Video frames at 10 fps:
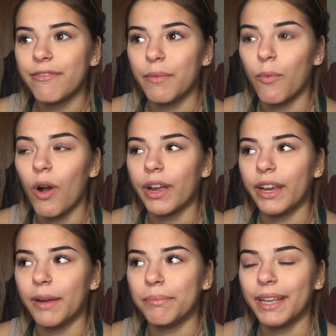from
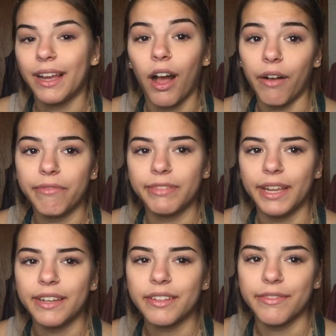walking up like a
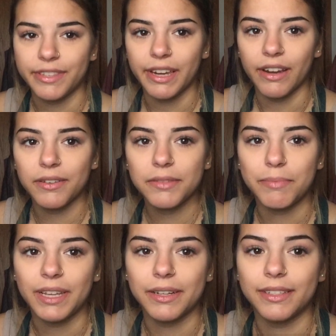flight of stairs
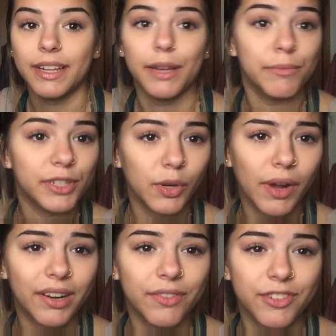because I am so out of